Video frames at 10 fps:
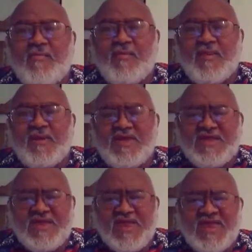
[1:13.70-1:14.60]
But
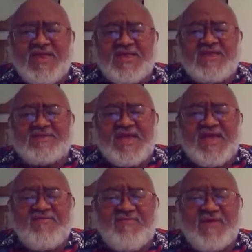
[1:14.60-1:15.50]
it is a
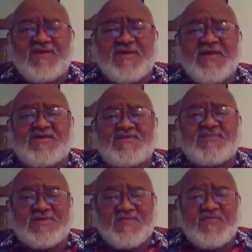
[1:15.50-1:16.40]
very
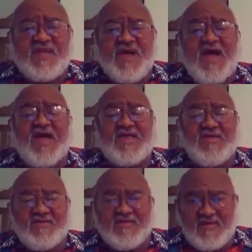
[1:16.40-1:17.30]
specific
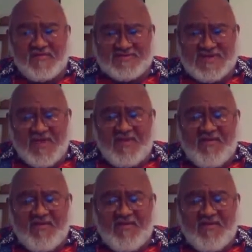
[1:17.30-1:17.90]
kind of skill.